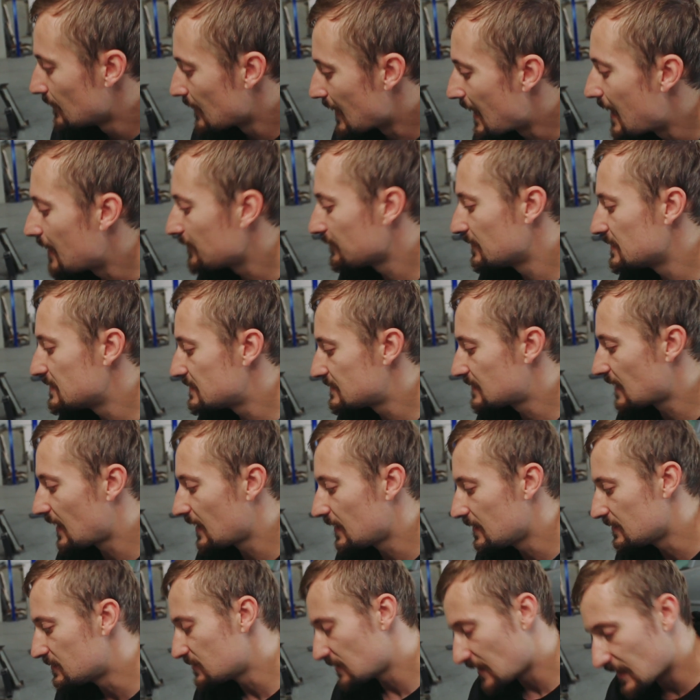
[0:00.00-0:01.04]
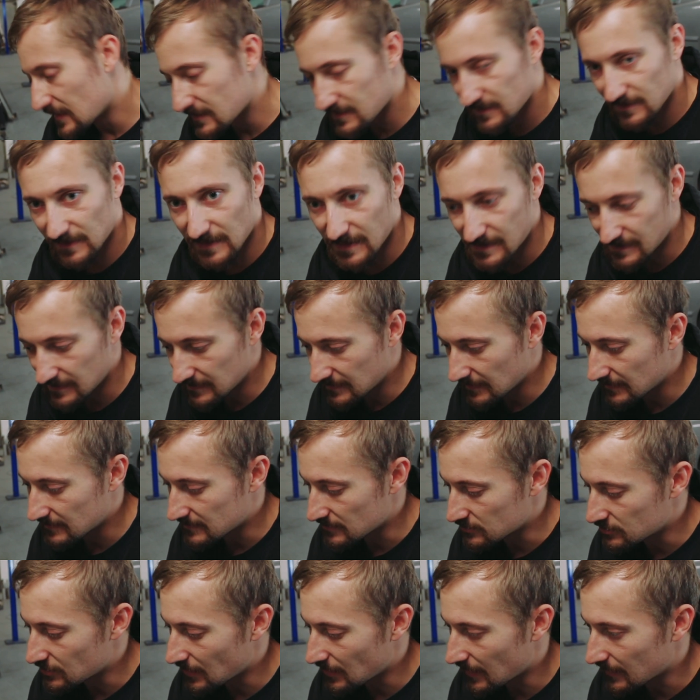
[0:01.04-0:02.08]
At this stage, it's an easy thing
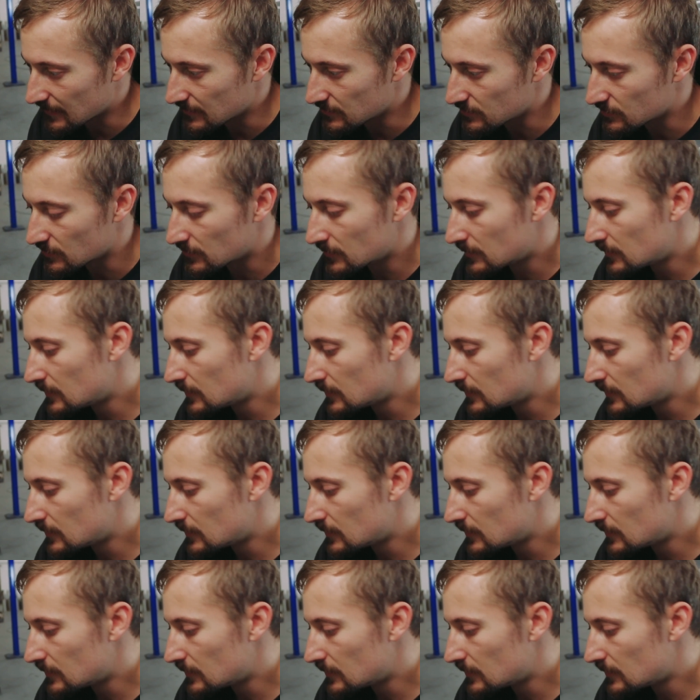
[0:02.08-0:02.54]
to change.